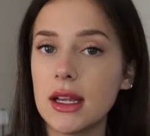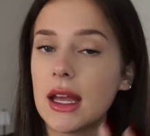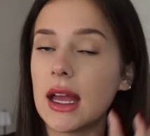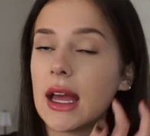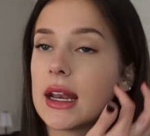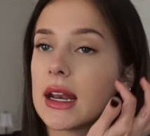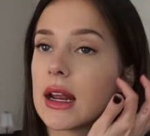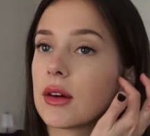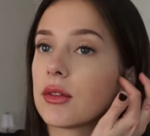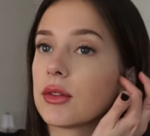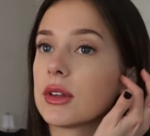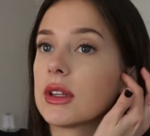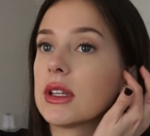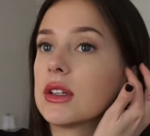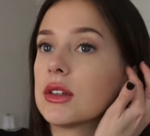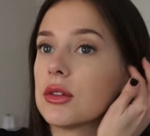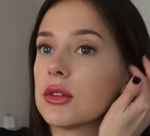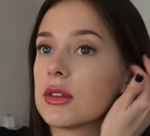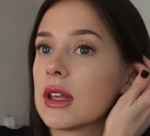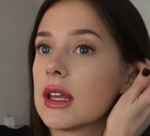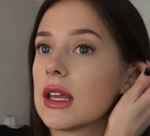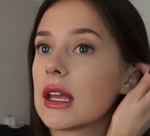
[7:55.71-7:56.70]
And I really
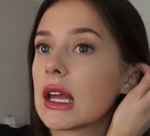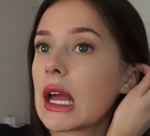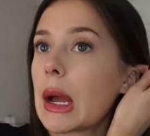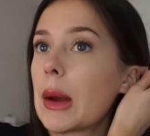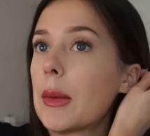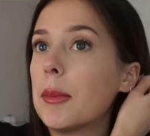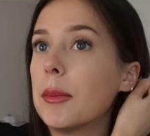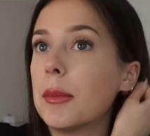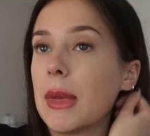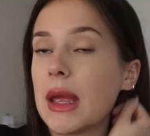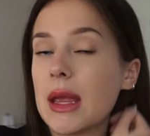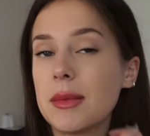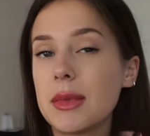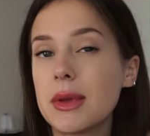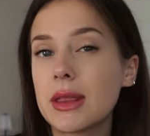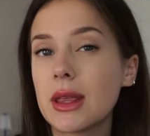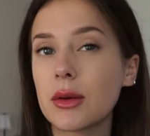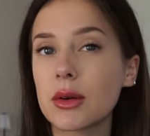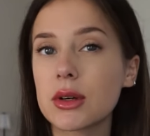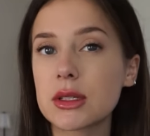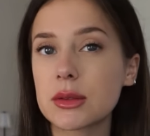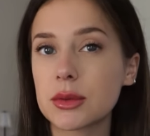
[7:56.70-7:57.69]
do think maybe
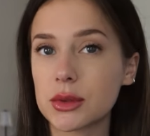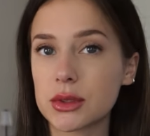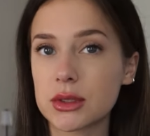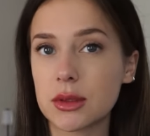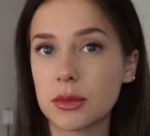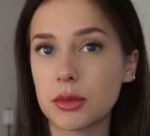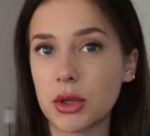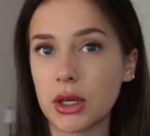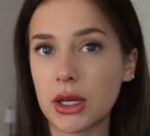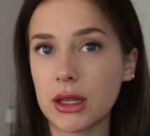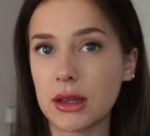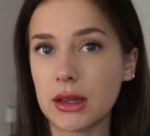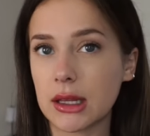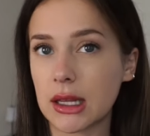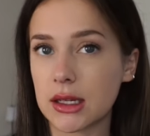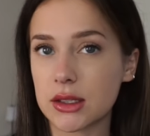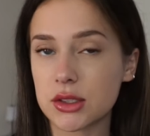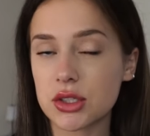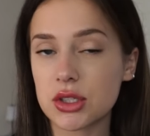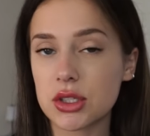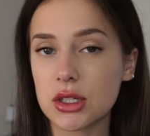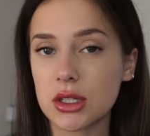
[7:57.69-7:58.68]
they were supposed to bring it
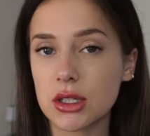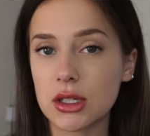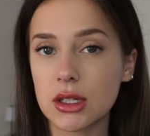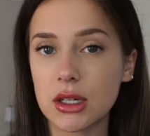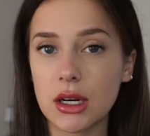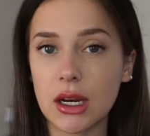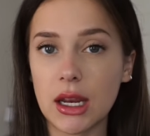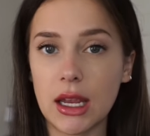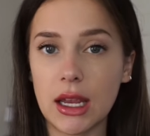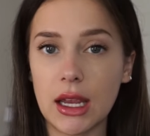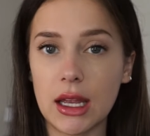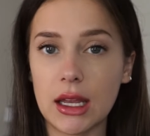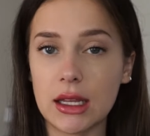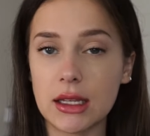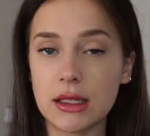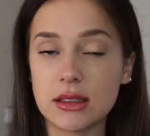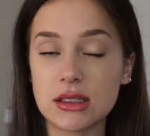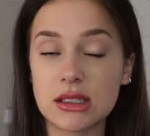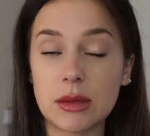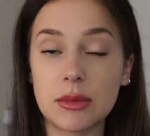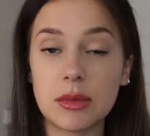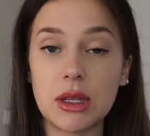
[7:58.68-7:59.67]
last year
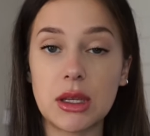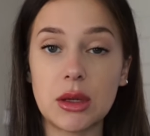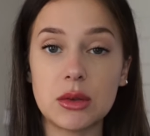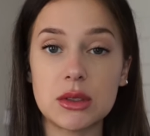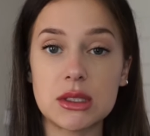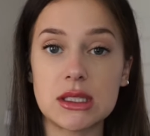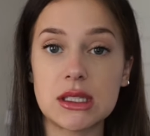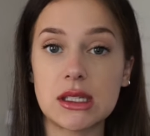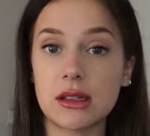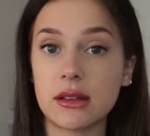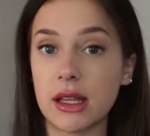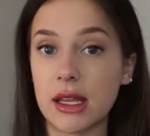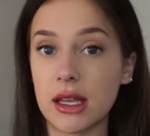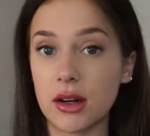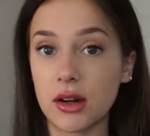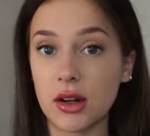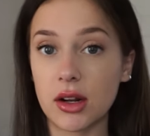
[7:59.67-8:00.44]
and something was delayed